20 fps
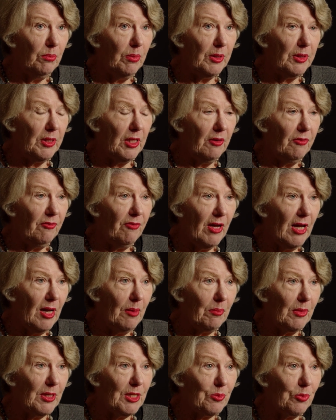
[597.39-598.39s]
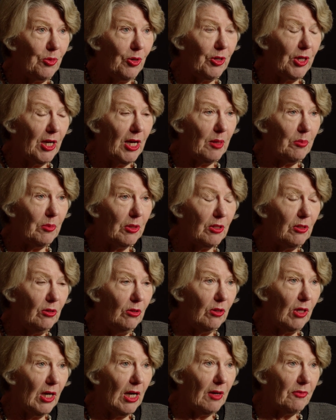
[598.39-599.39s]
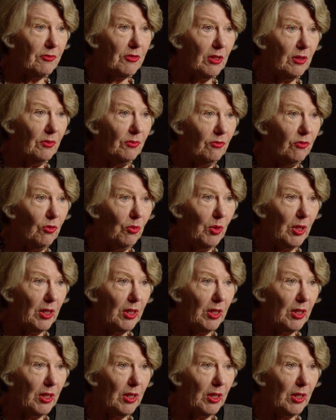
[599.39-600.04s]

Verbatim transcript: but their families weren't able to look after them for